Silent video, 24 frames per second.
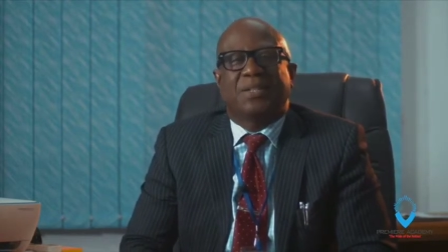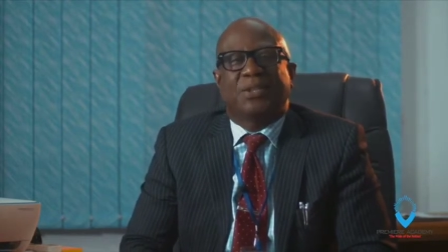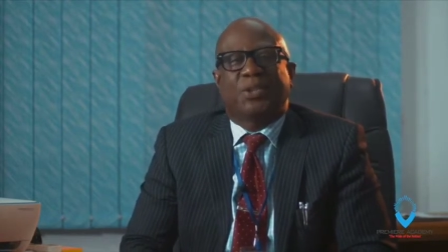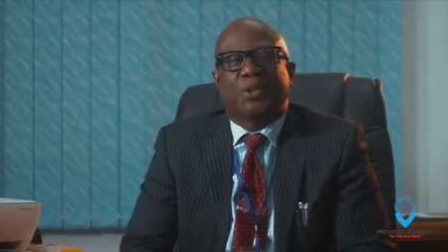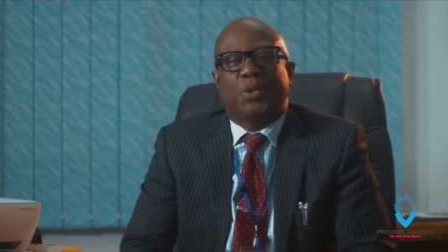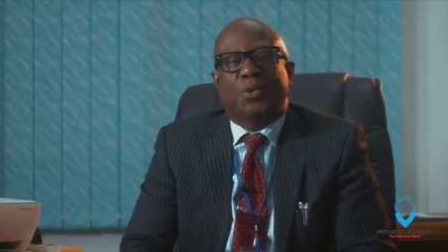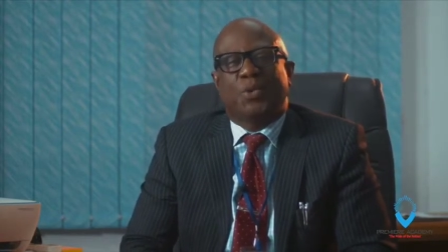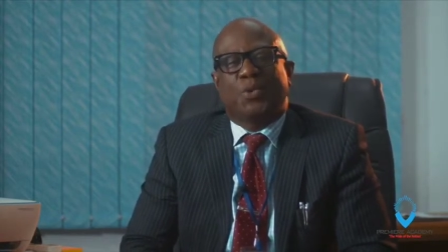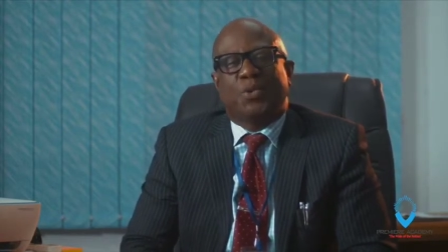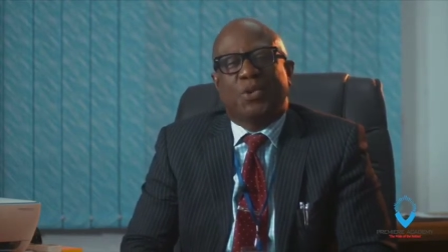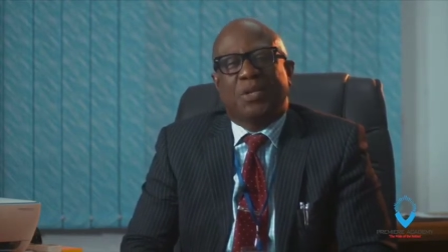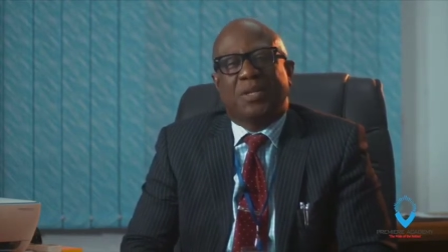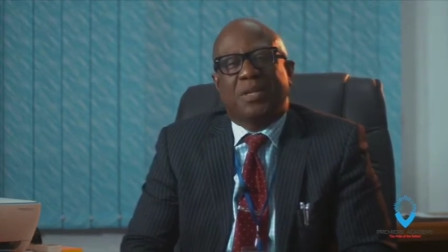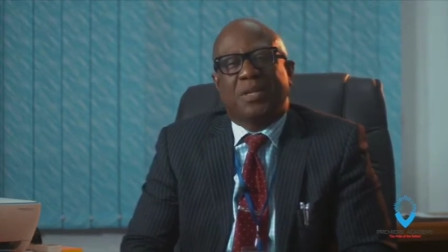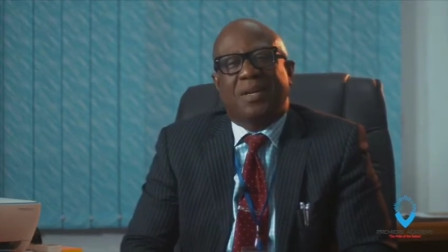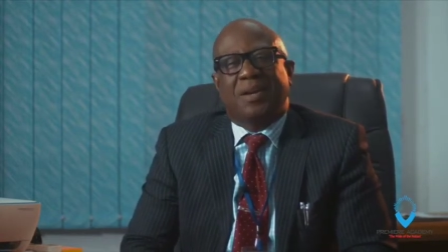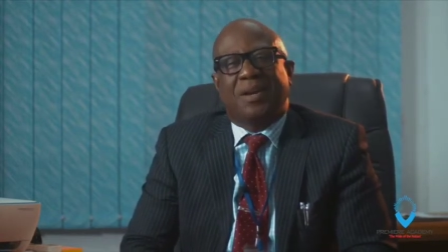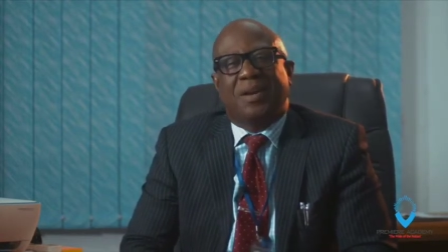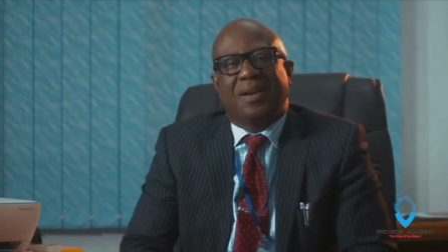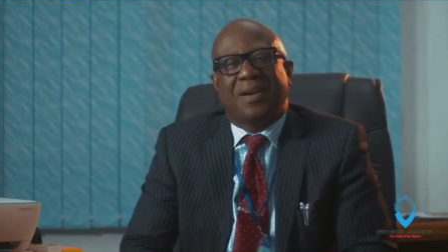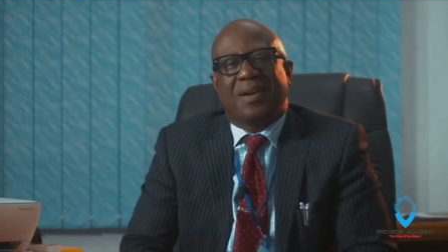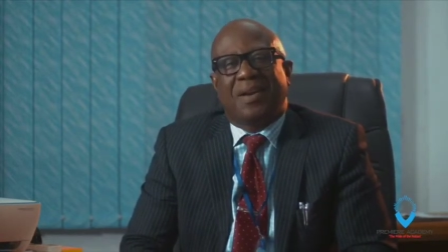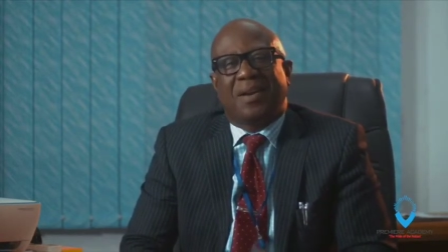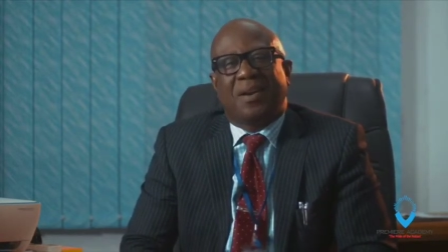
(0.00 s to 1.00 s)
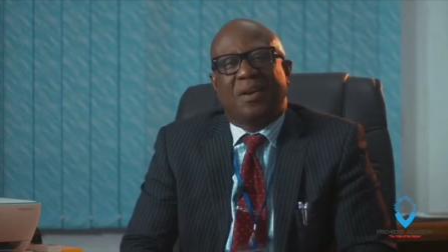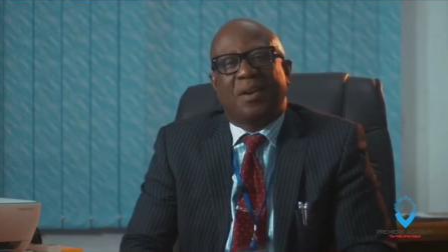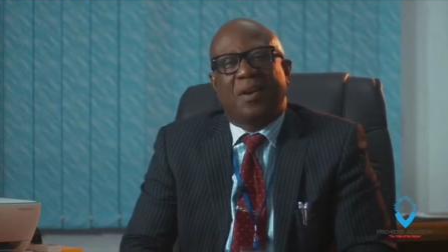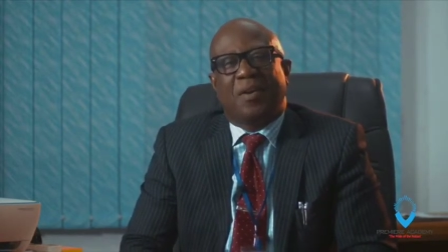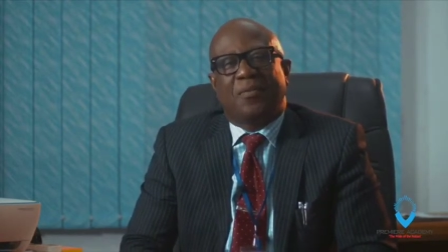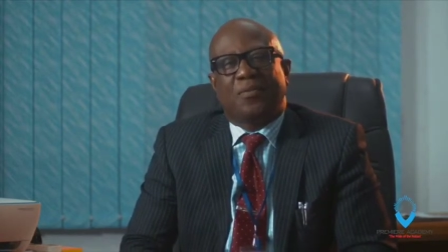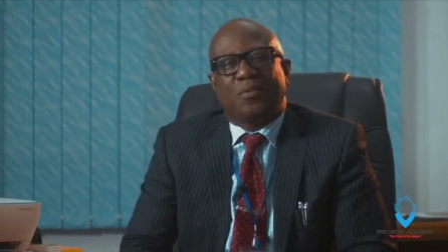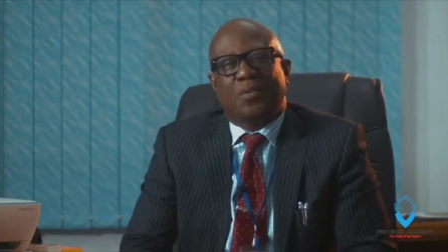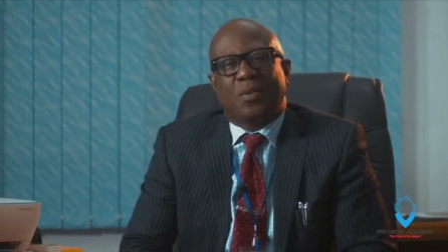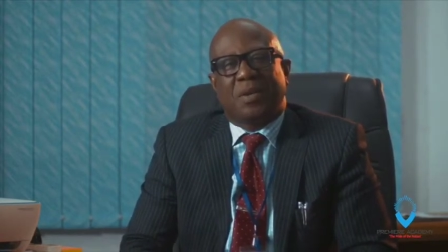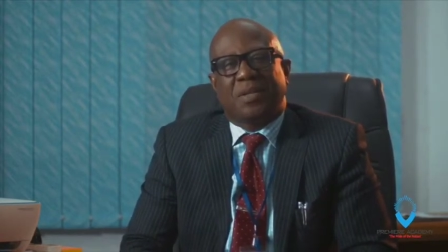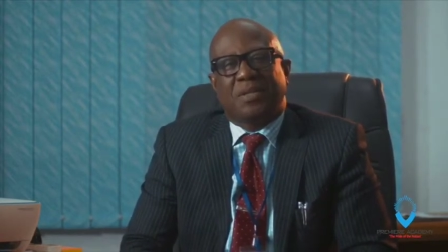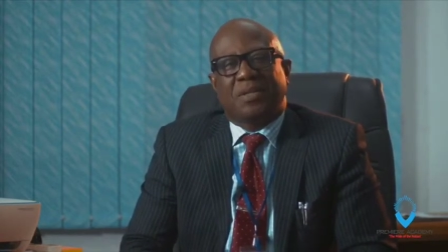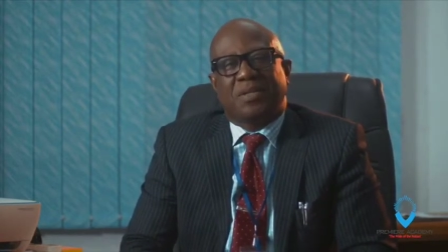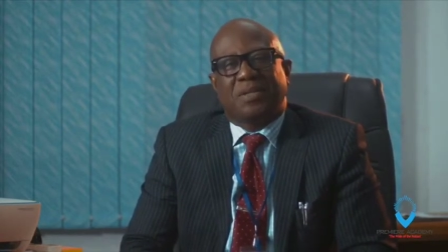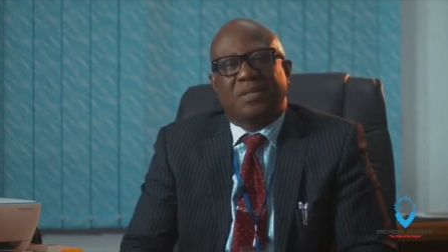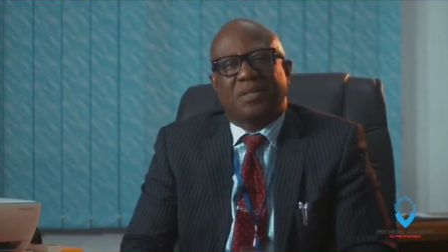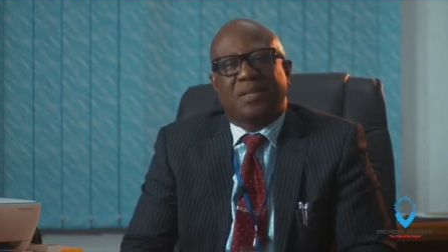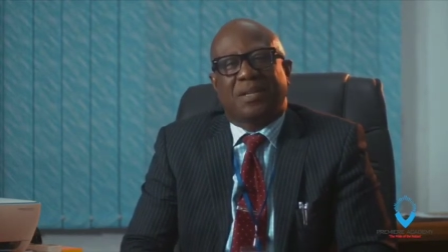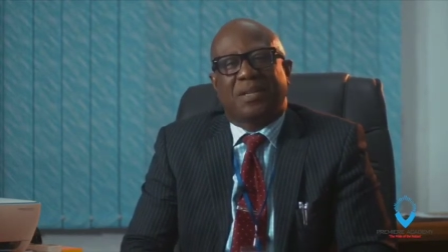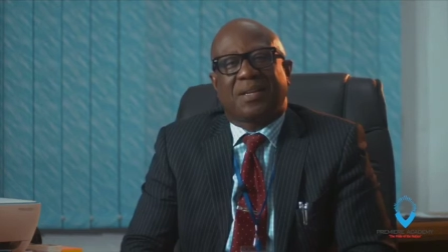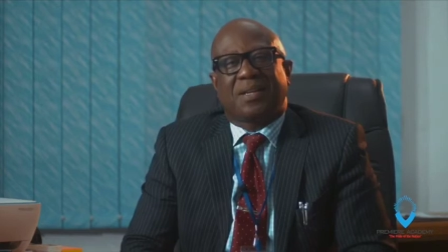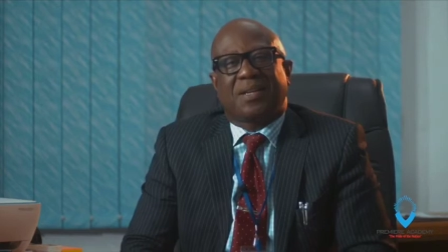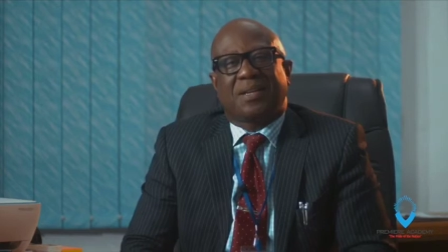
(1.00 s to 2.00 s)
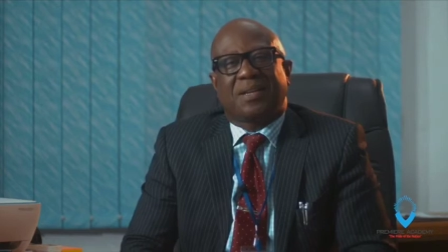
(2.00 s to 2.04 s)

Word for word: children, loved ones,